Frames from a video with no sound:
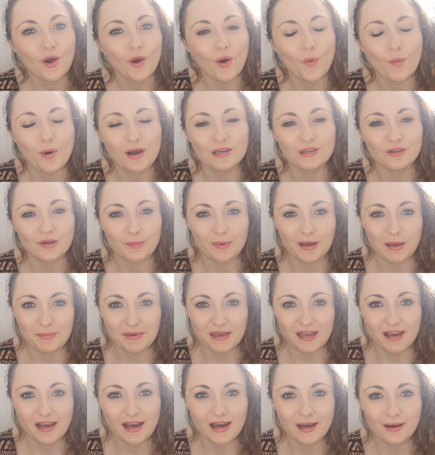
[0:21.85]
when your baby
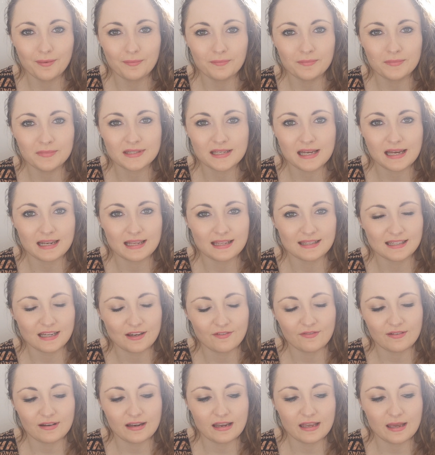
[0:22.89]
comes, and it's
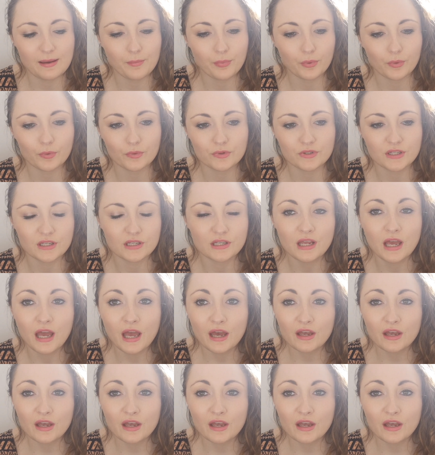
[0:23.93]
definitely important